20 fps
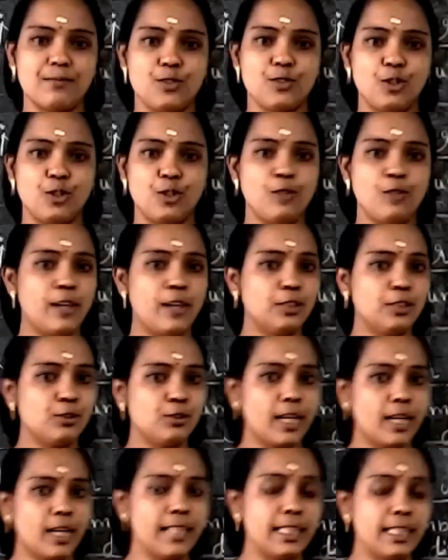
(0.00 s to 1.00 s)
You want to
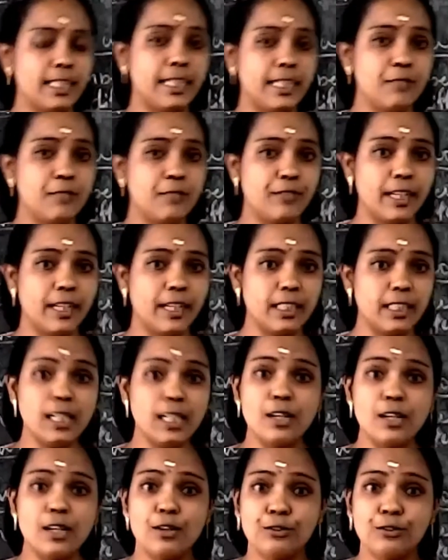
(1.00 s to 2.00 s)
write in different
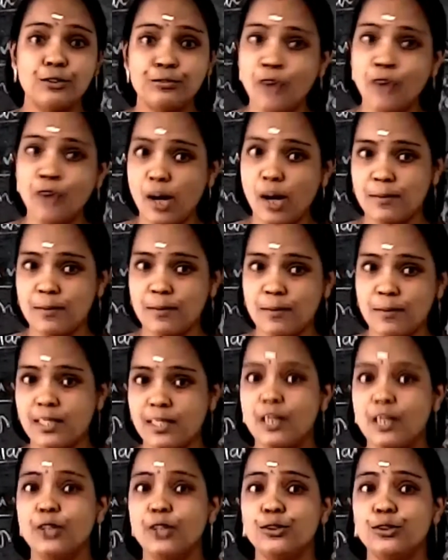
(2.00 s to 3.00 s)
forms.
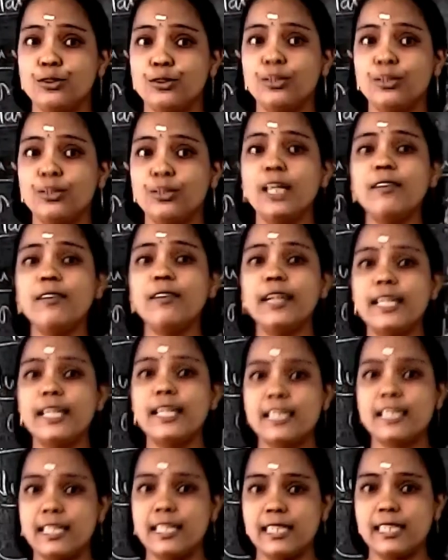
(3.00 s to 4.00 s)
Today we are
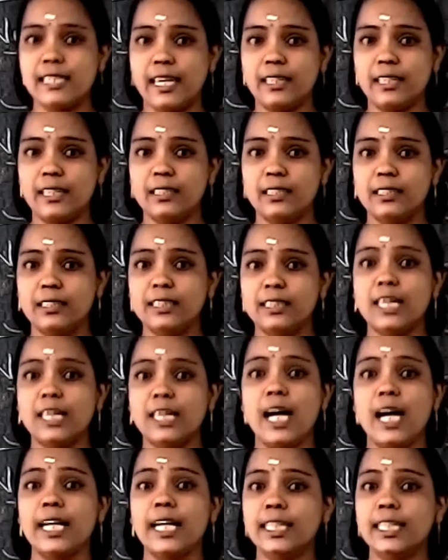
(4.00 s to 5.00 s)
discussing that
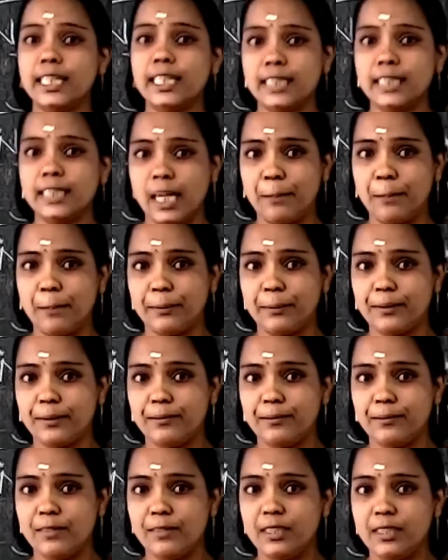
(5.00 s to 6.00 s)
another type.
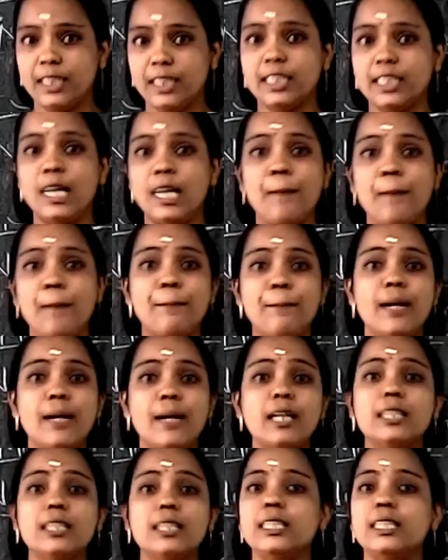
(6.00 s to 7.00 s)
That a number
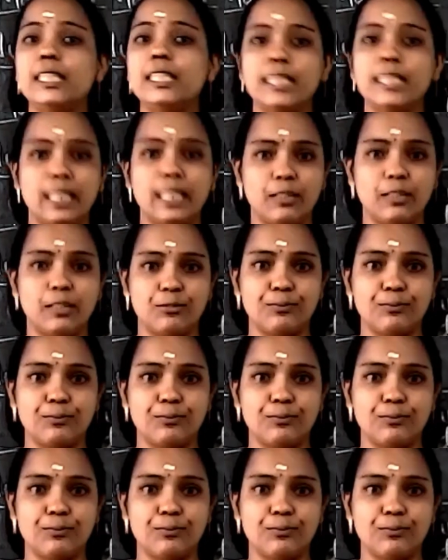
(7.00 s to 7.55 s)
didn't give.